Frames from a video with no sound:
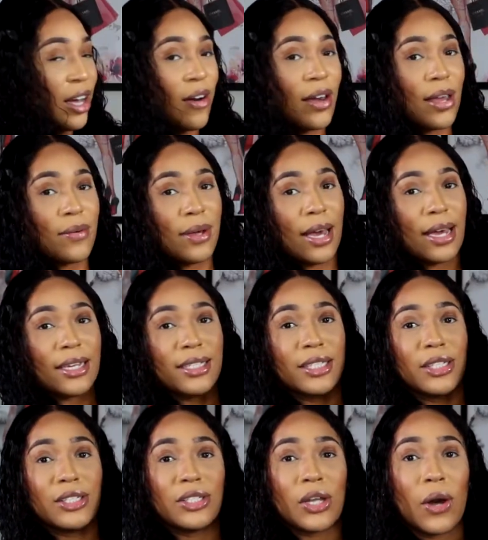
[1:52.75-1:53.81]
Okay, you guys,
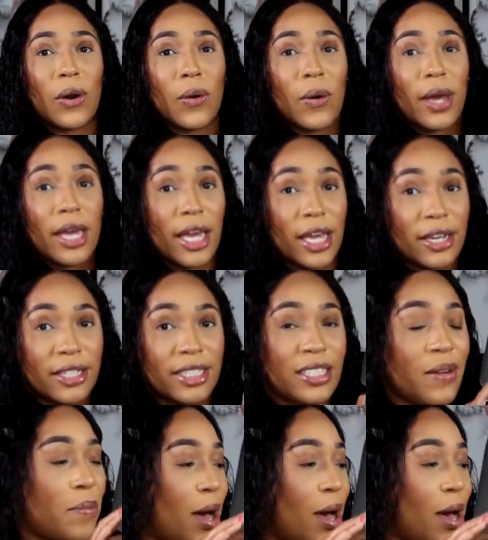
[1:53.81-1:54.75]
so here's the